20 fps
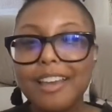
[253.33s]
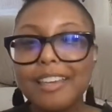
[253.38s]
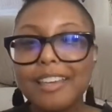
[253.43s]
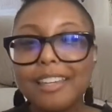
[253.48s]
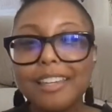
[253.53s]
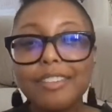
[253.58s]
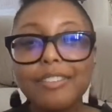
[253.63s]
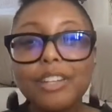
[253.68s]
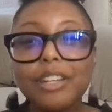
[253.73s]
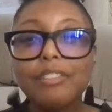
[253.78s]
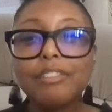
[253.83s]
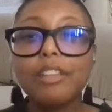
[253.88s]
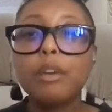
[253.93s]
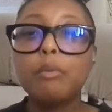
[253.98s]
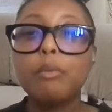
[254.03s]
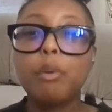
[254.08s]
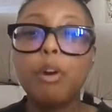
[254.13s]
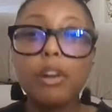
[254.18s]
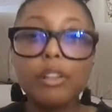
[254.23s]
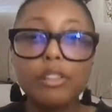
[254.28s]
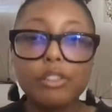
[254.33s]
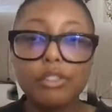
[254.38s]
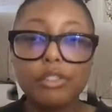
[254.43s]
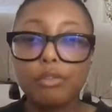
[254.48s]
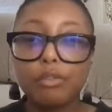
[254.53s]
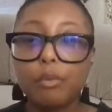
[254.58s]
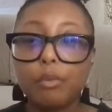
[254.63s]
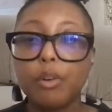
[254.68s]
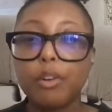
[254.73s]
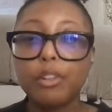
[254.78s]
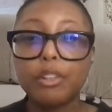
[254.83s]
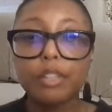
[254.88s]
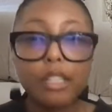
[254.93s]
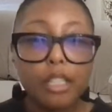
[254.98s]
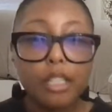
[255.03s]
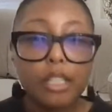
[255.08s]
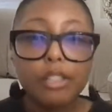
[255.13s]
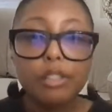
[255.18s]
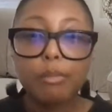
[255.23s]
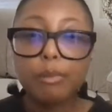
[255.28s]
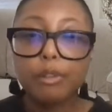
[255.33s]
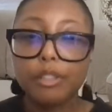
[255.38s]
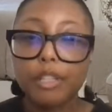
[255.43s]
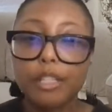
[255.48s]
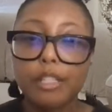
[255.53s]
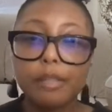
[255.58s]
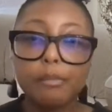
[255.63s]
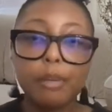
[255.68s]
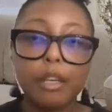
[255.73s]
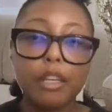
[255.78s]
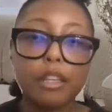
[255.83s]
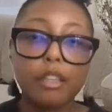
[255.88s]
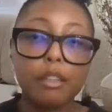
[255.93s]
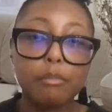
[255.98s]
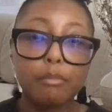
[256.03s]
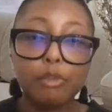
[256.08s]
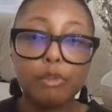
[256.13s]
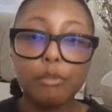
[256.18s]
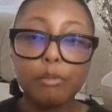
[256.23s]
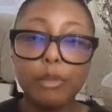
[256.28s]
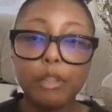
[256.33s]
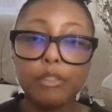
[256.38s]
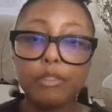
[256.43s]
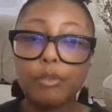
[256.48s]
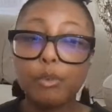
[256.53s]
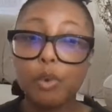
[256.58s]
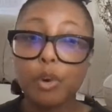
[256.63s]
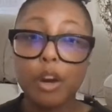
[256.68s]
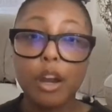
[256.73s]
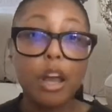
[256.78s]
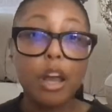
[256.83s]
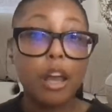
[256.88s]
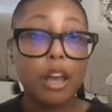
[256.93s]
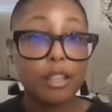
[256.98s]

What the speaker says: Even if they want to or need to participate in the movement for,